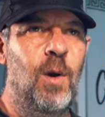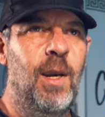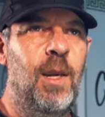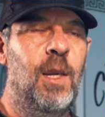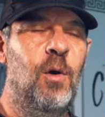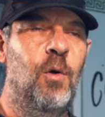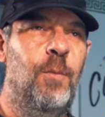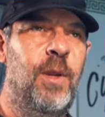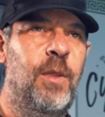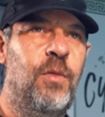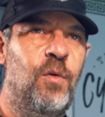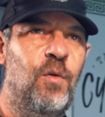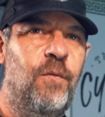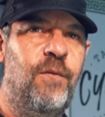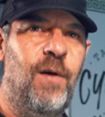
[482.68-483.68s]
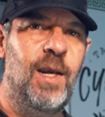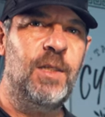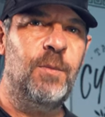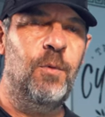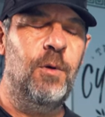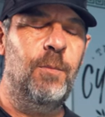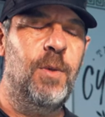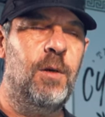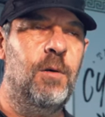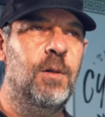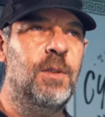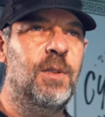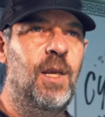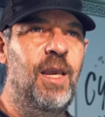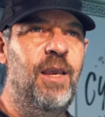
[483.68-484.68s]
way, it will be through Facebook,
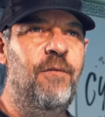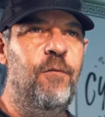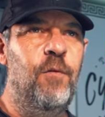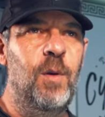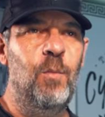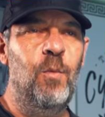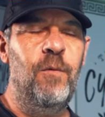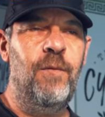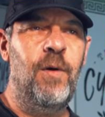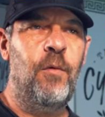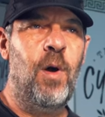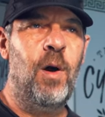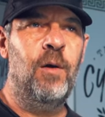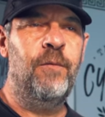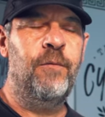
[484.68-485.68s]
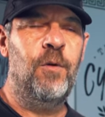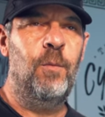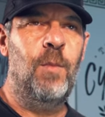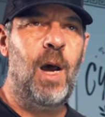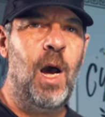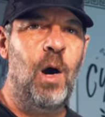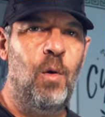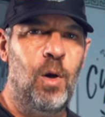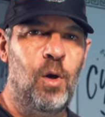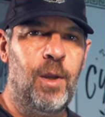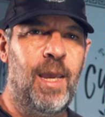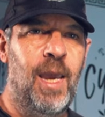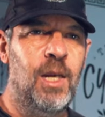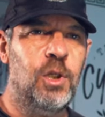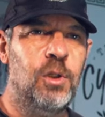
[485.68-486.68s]
because if we move around from our
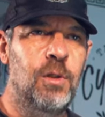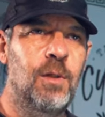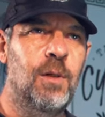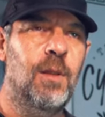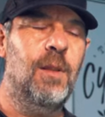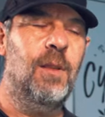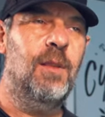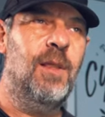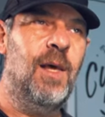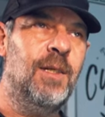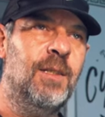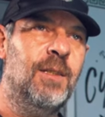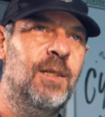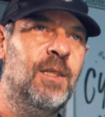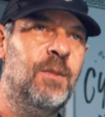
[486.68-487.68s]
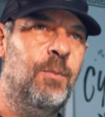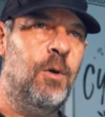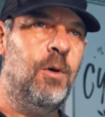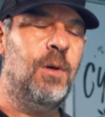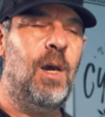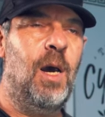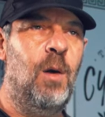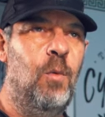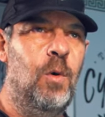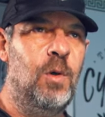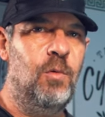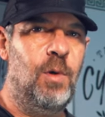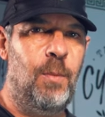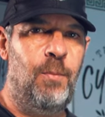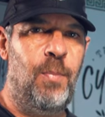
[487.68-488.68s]
location, that's the spot I will
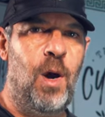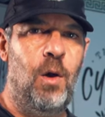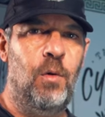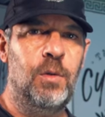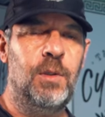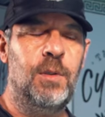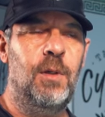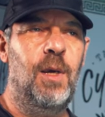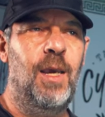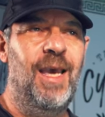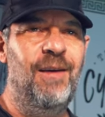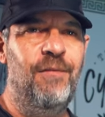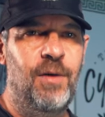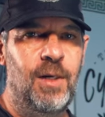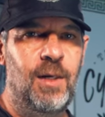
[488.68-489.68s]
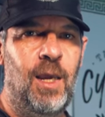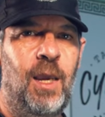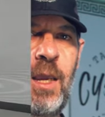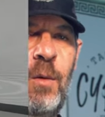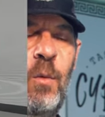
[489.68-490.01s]
do a post every day